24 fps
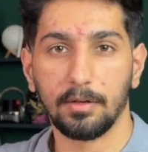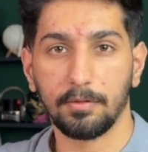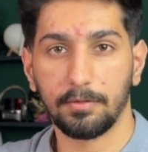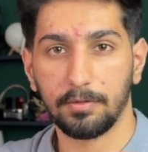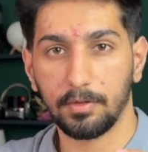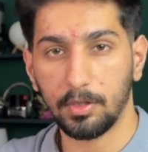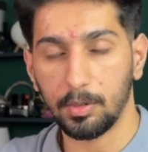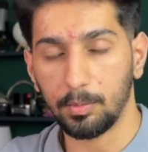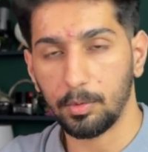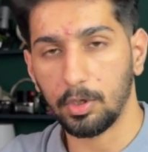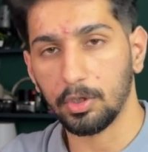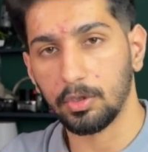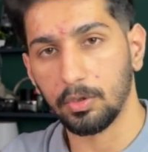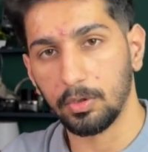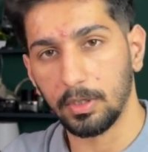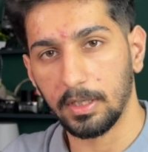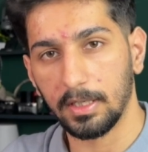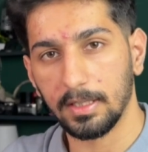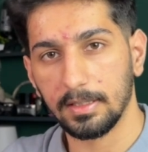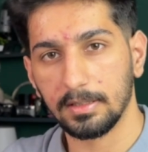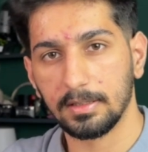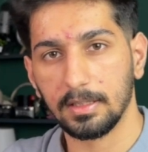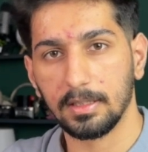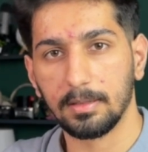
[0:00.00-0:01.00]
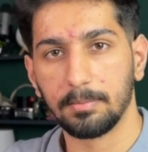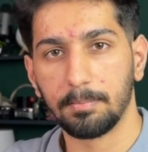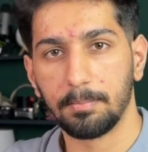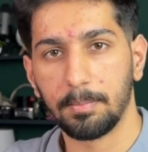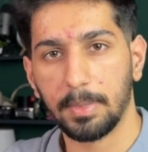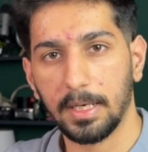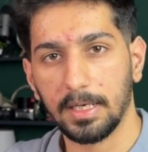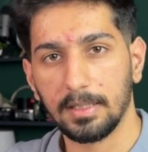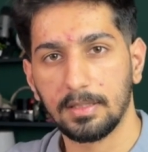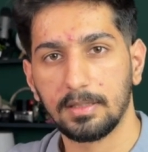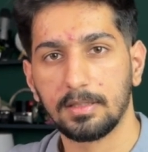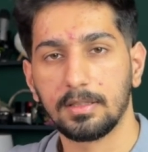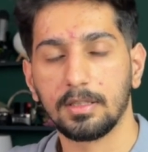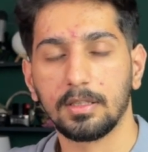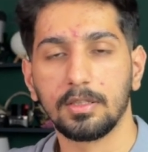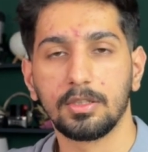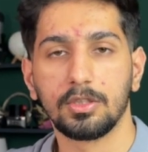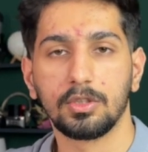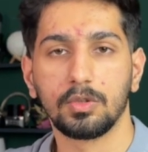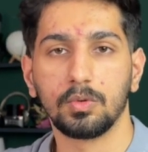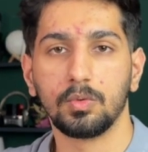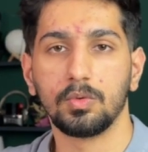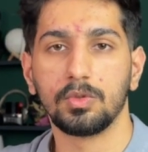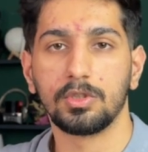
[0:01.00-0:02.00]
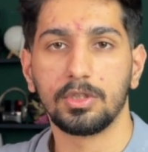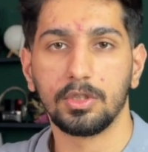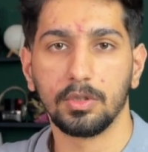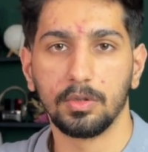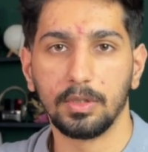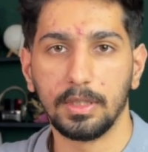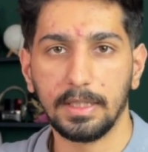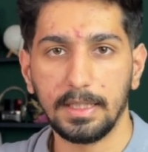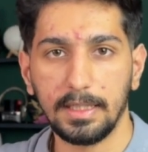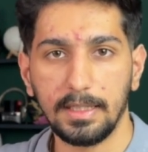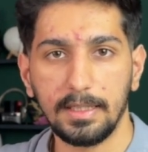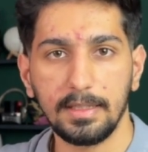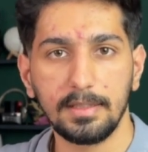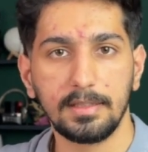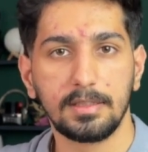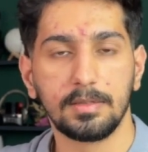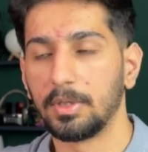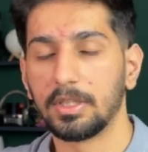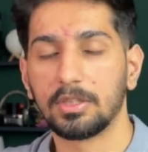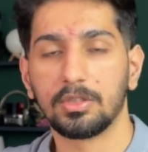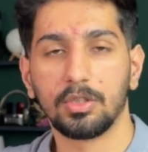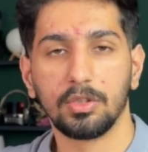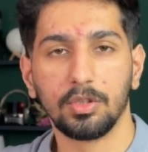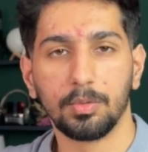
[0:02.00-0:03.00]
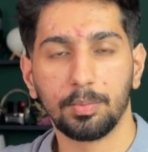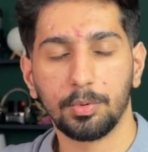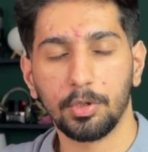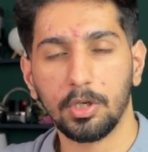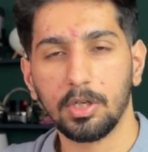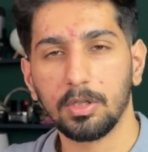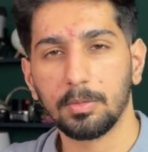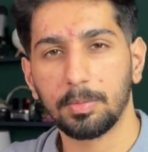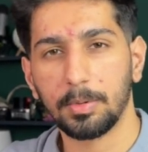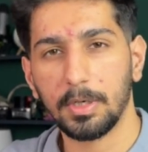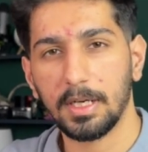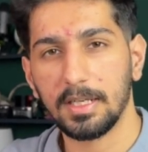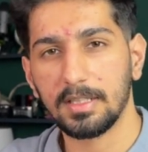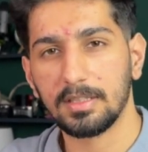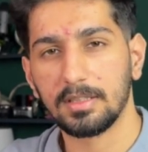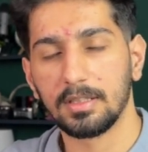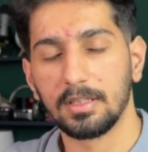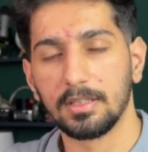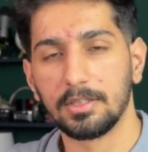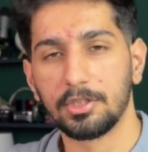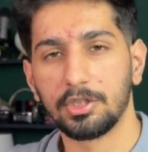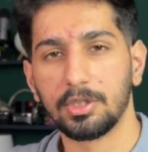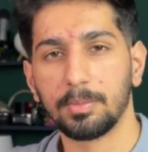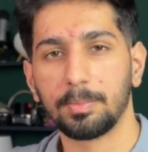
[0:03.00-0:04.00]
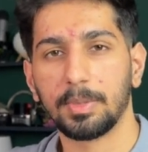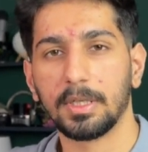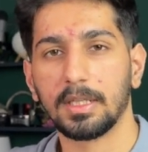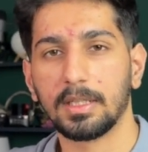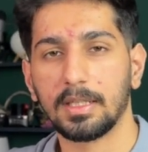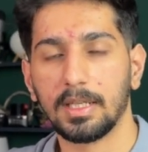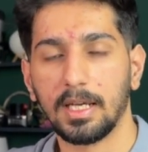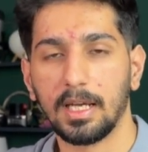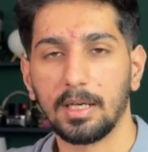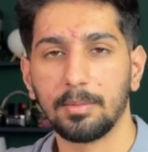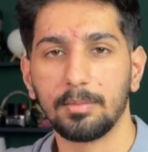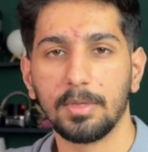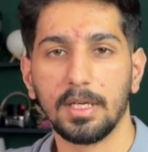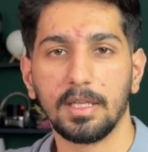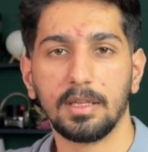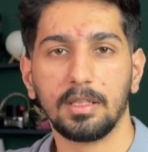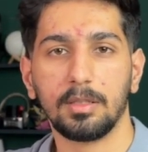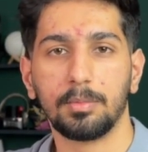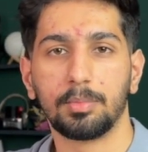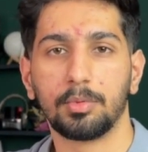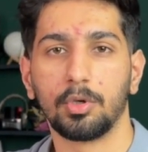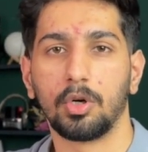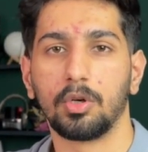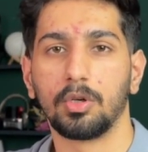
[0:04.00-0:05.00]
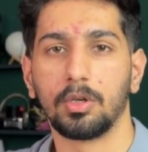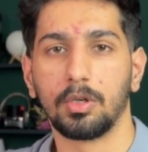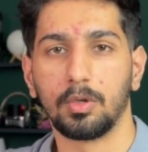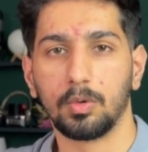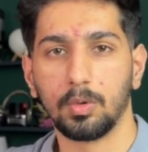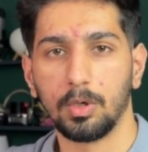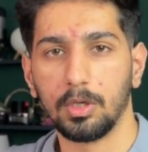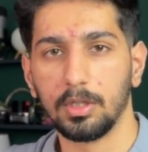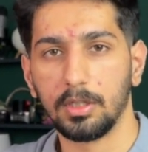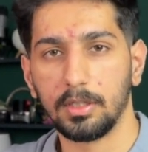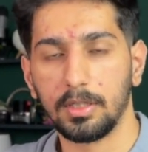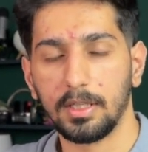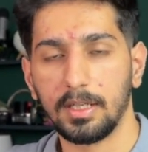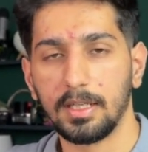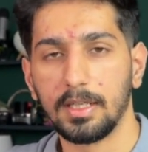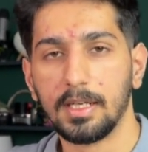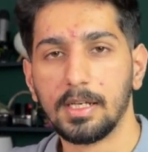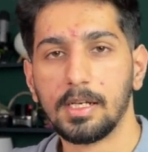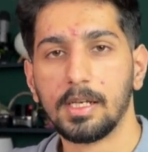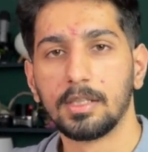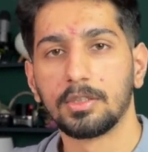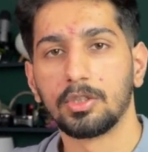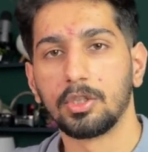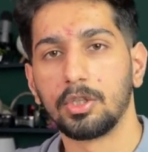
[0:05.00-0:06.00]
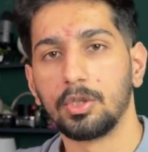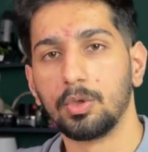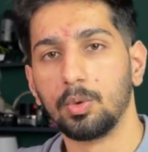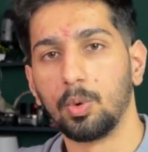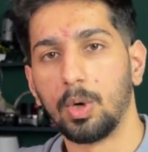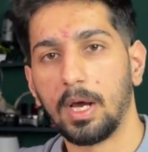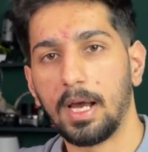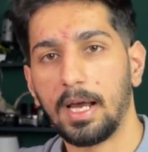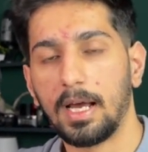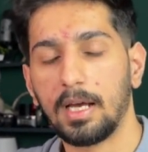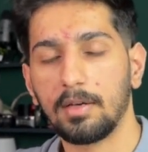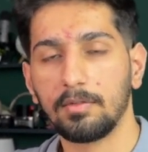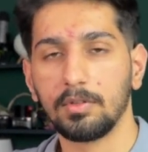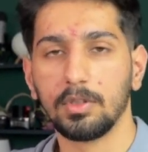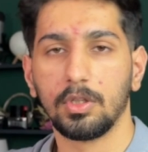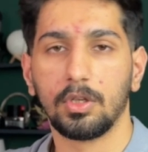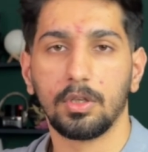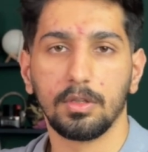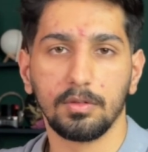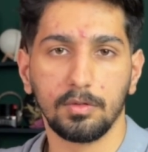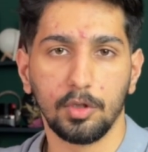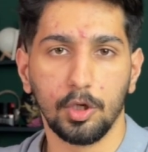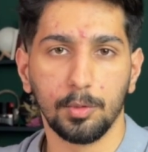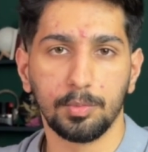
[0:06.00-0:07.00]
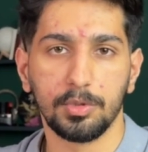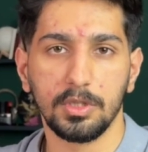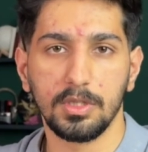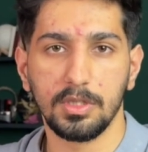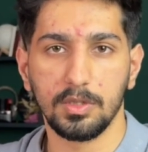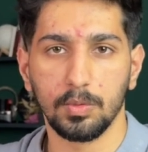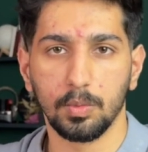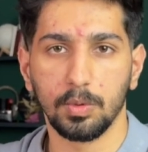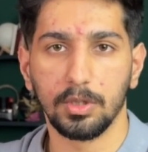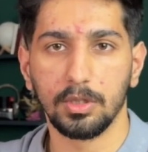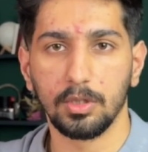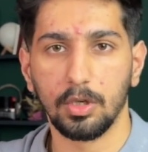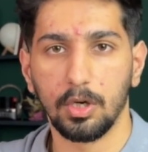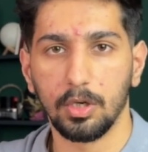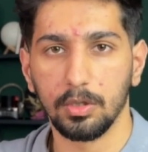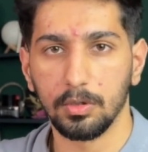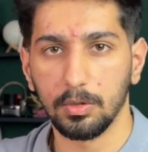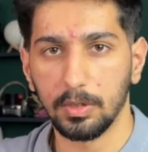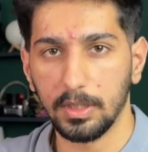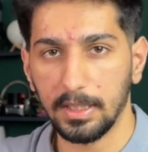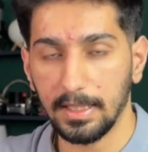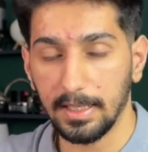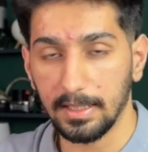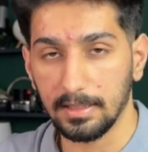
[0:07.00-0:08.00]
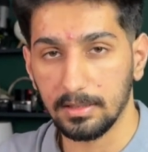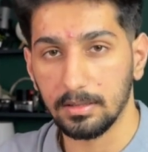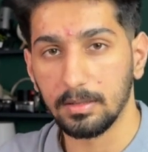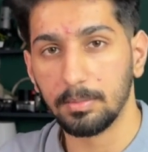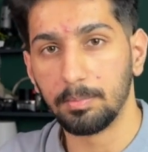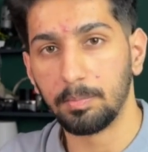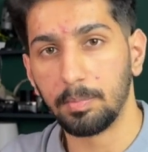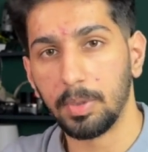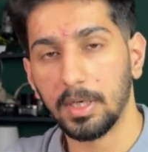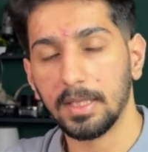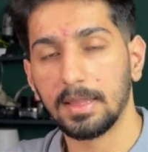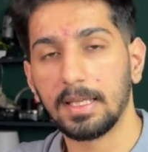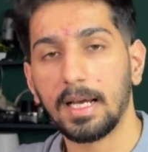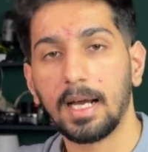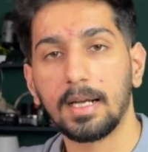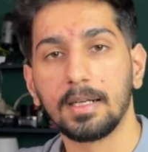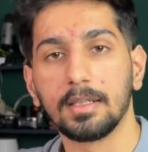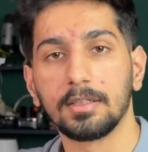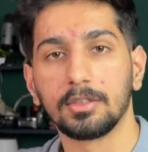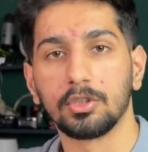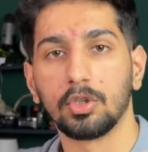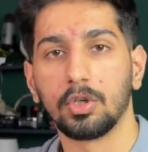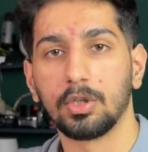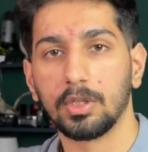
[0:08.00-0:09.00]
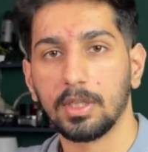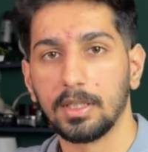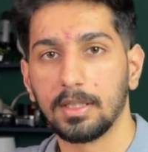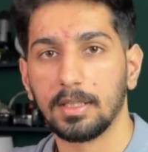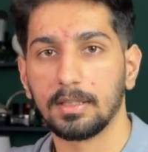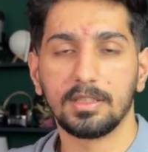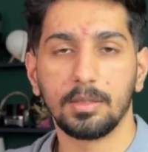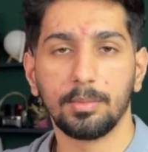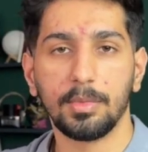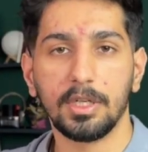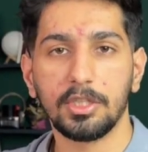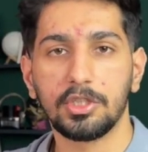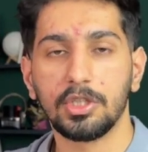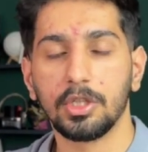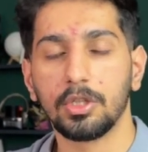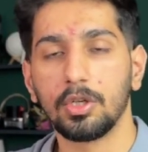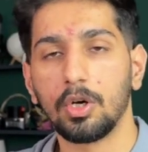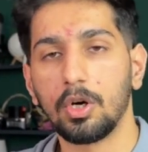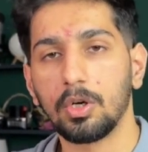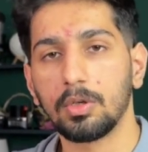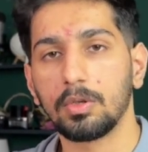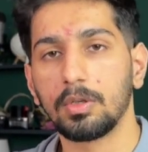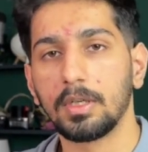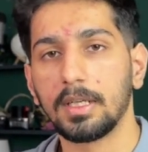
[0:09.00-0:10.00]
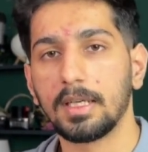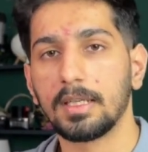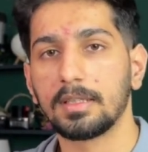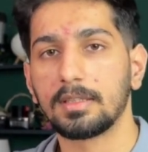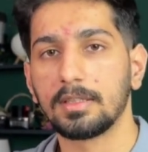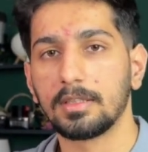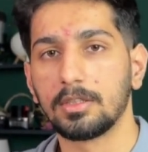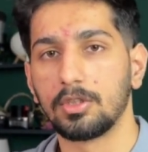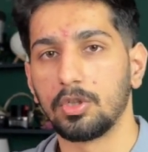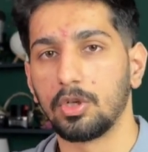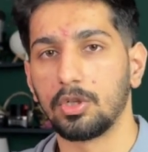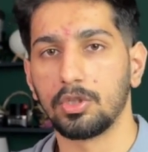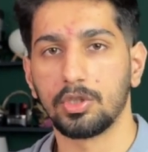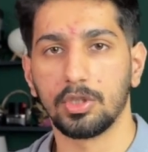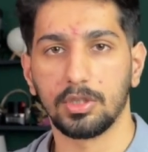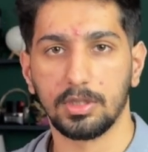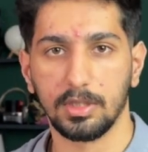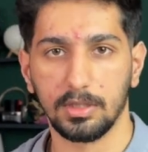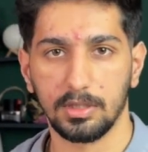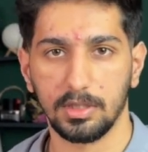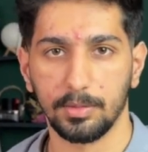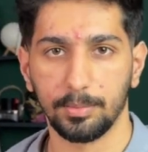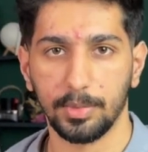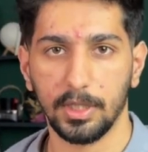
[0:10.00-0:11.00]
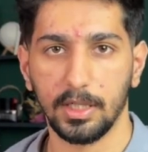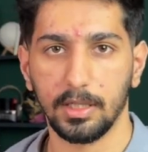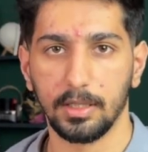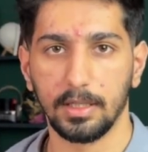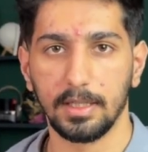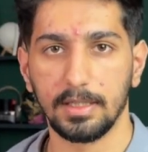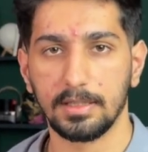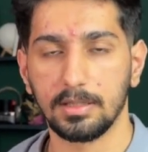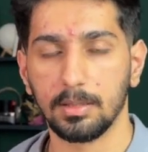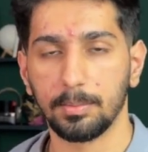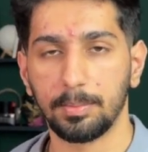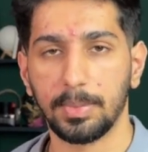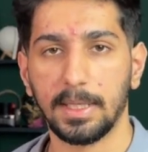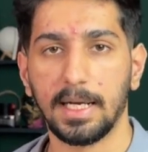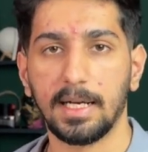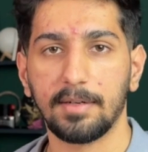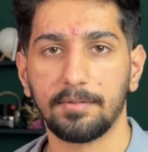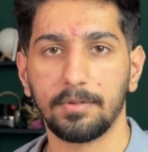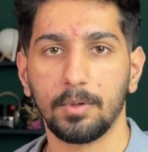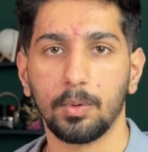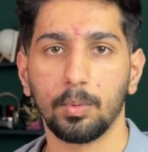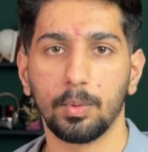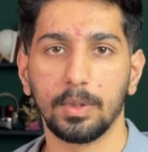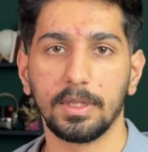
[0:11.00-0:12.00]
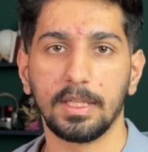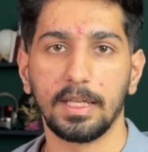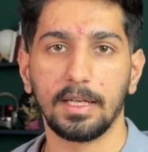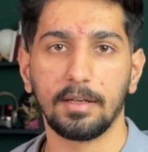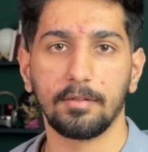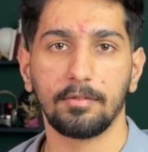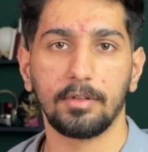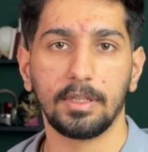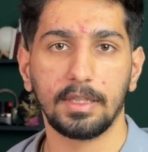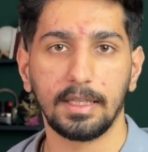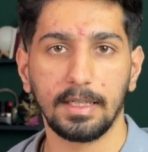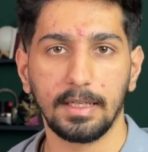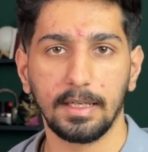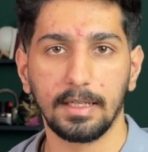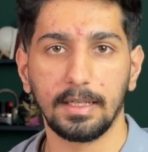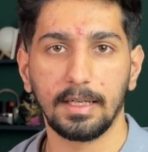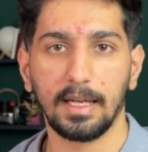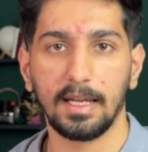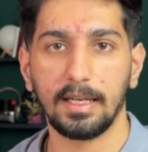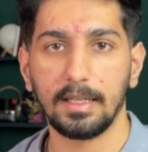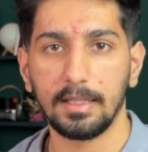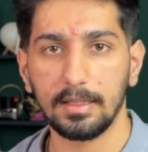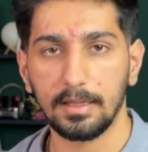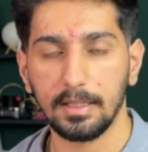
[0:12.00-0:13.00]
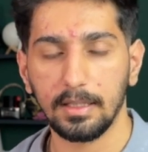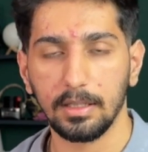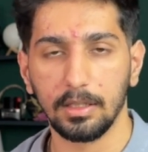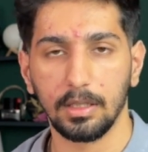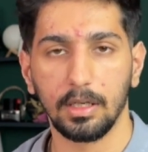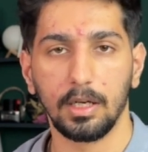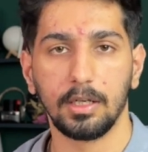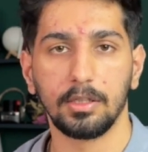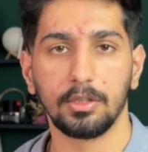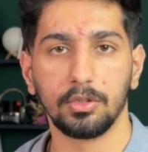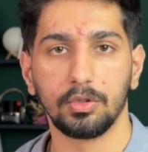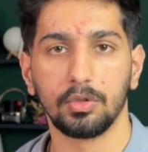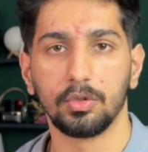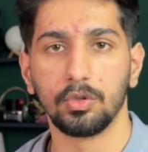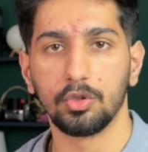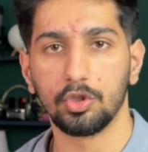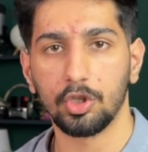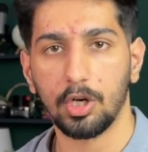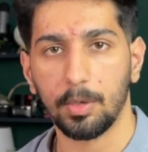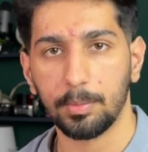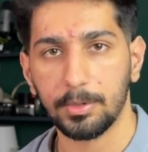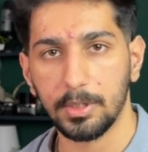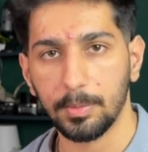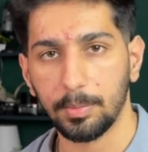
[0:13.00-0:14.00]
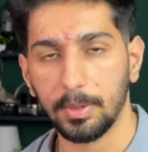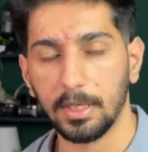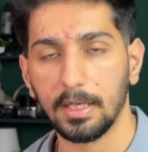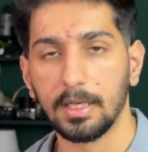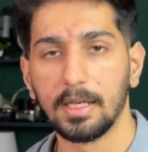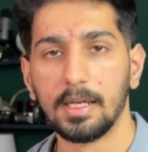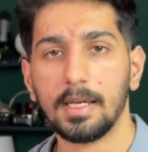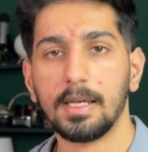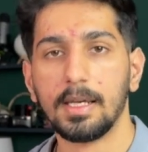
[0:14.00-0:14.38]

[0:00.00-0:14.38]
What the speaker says: from AutoDS that best suits your needs based on the product price, the shipping time, and the product quality. So you have a lot of options with AutoDS. But that is not it. As I mentioned, AutoDS is not just a supplier. It's a platform with everything and anything related to dropshipping.